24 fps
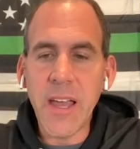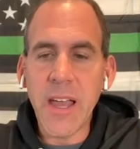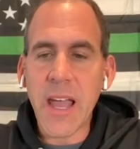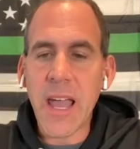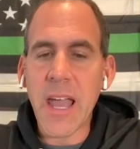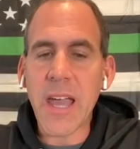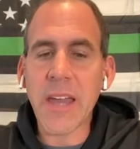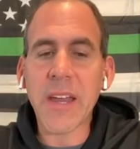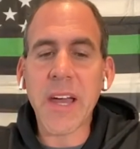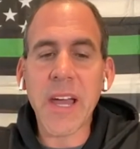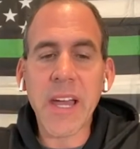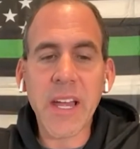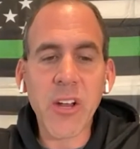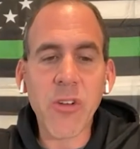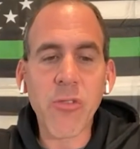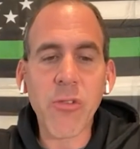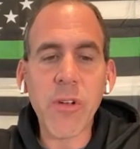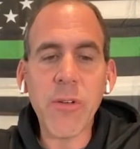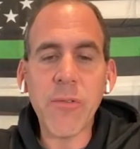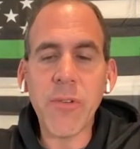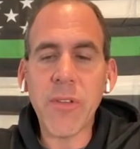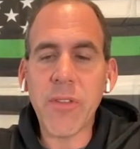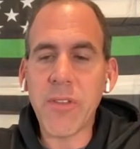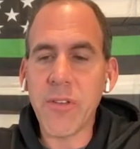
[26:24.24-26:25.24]
And I agree
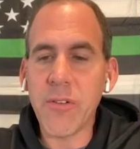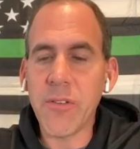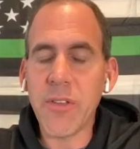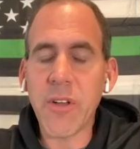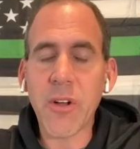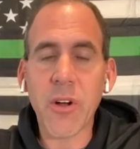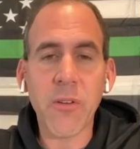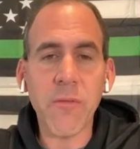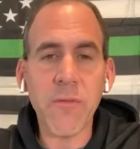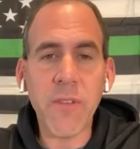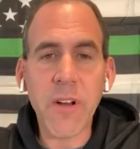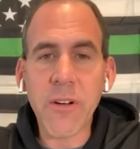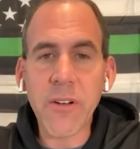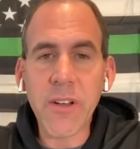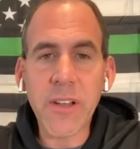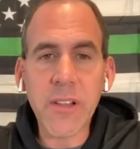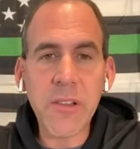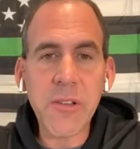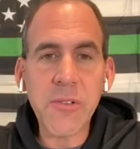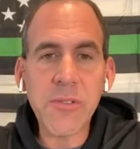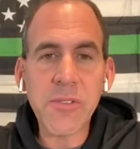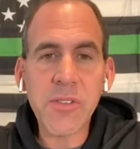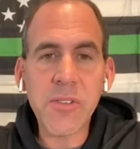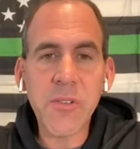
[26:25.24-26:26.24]
with you, they're very
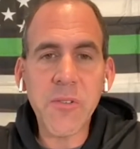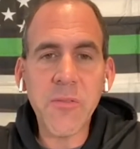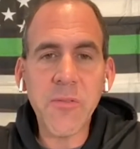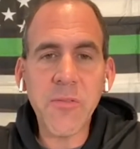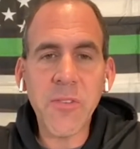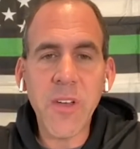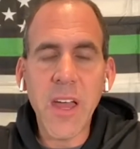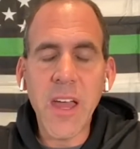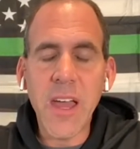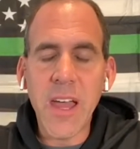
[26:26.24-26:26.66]
elusive.